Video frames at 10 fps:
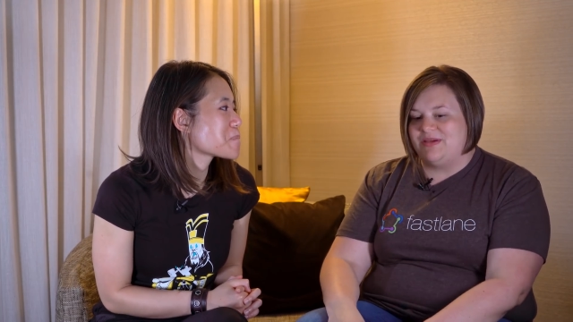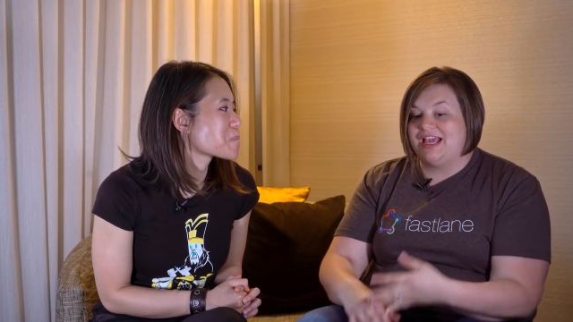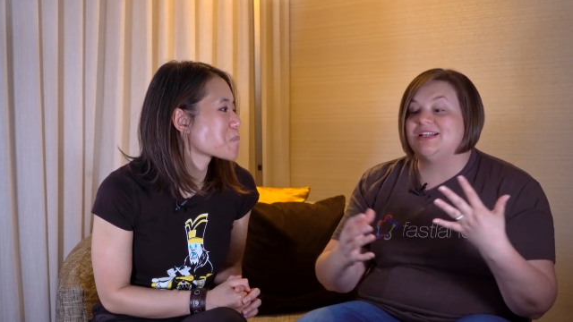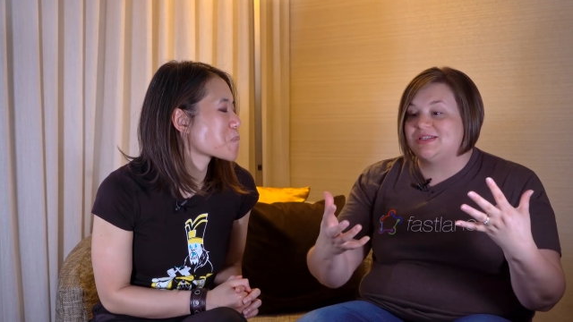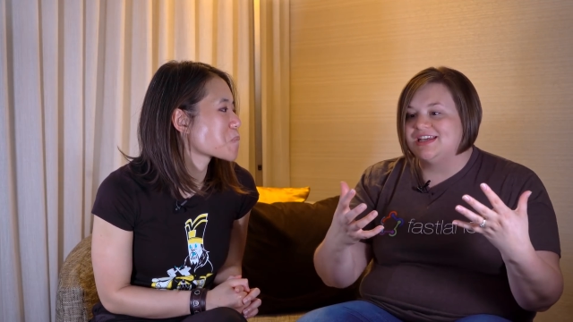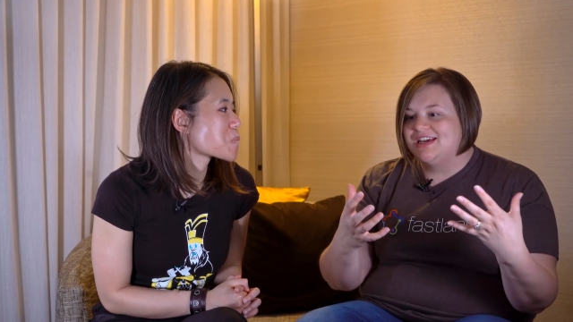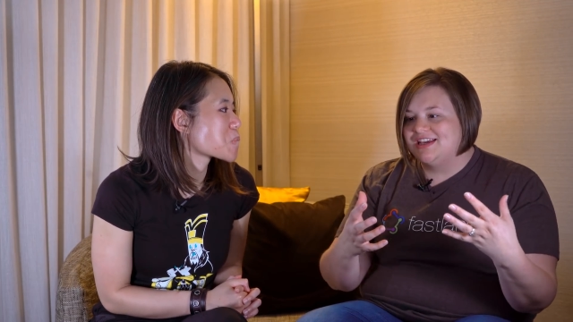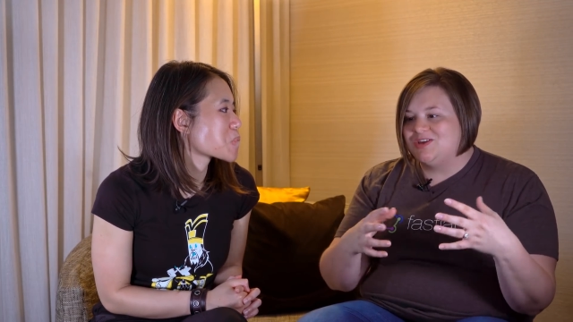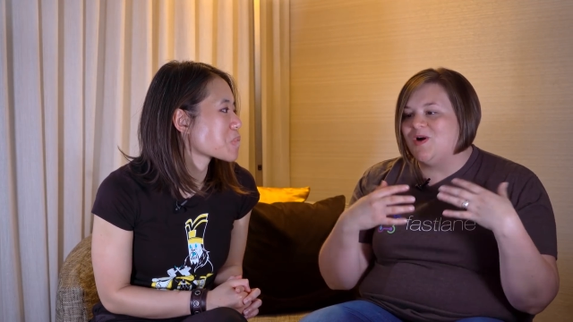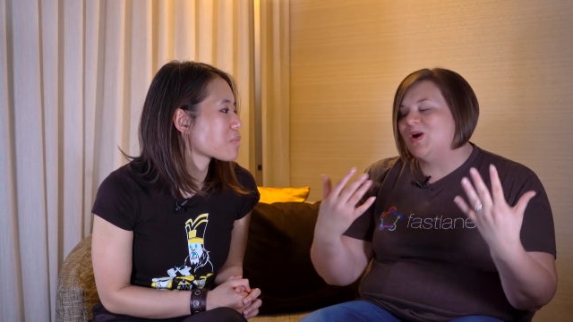Speaker 1: because
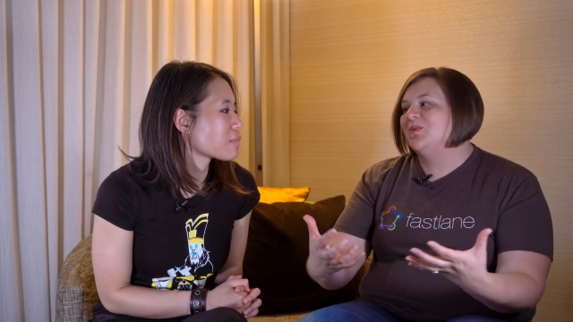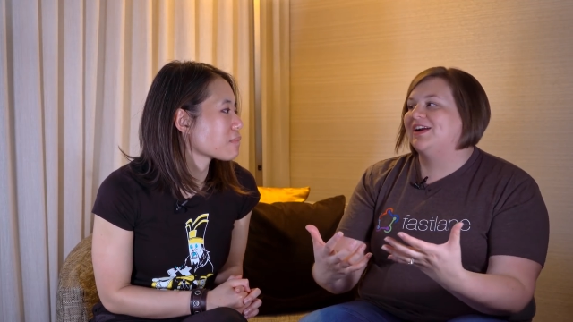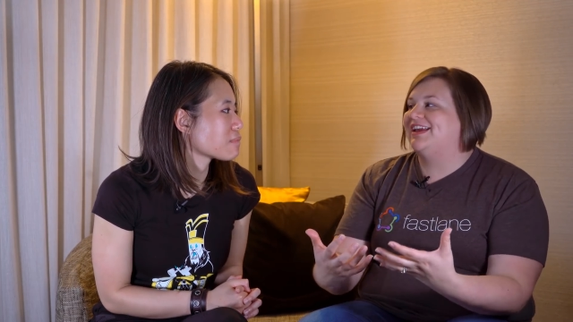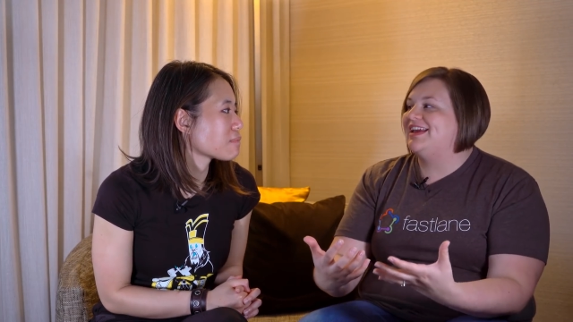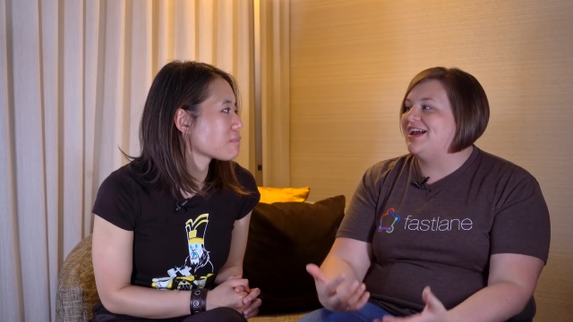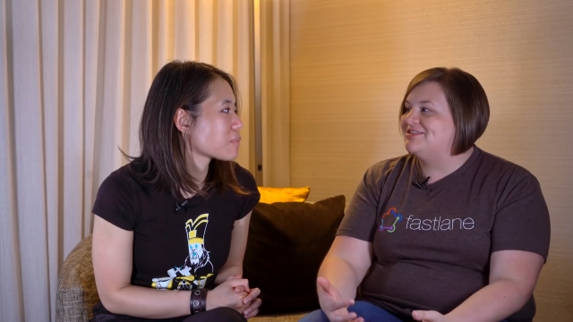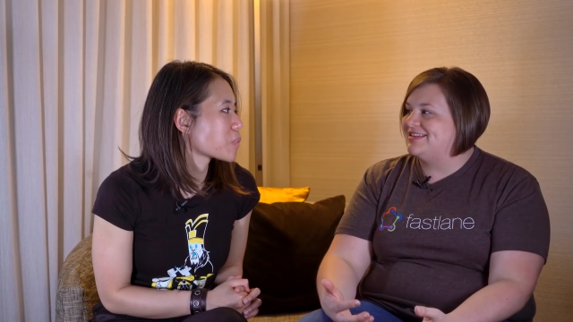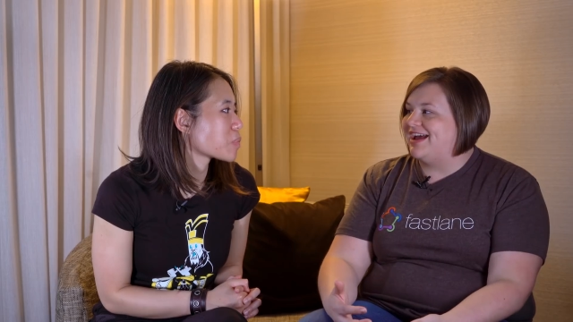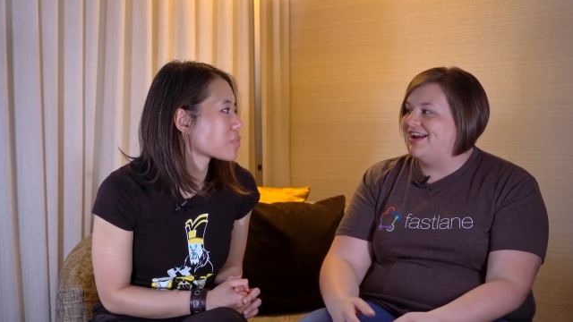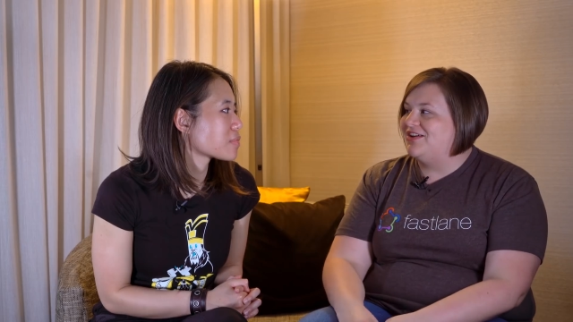you are working
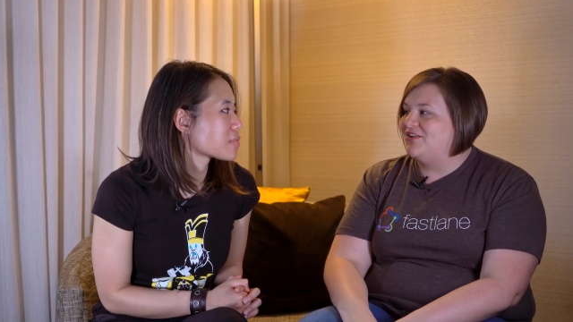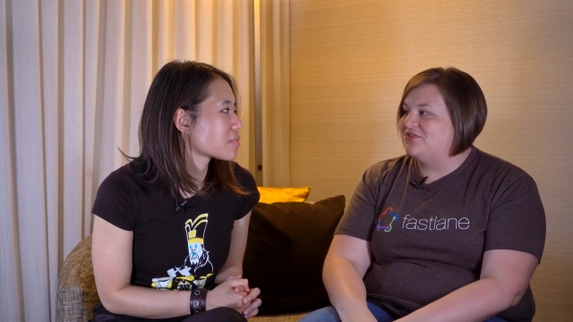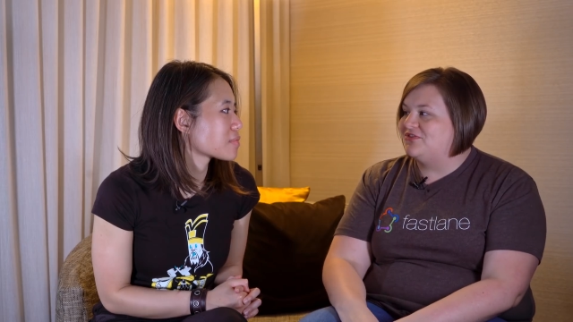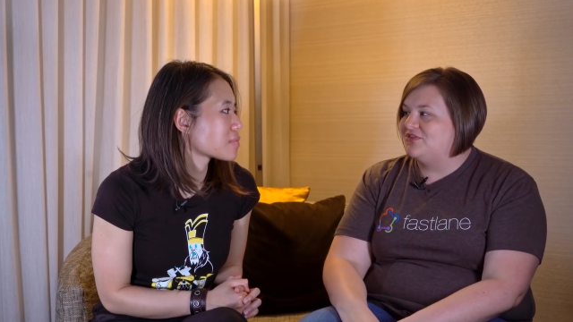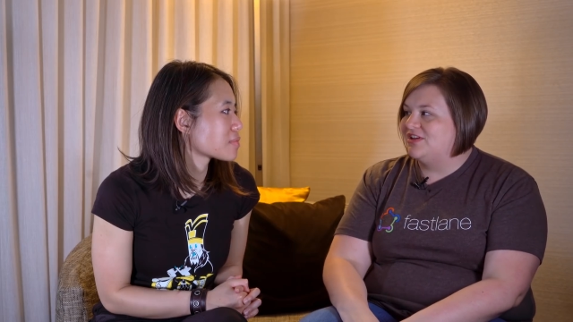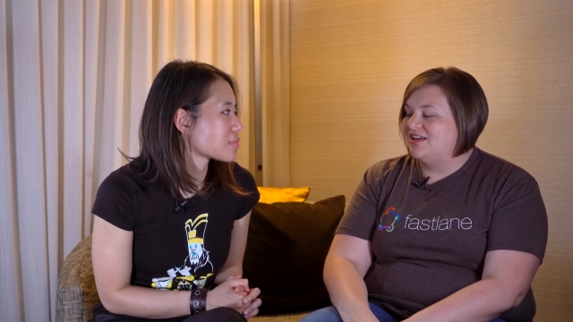outside of.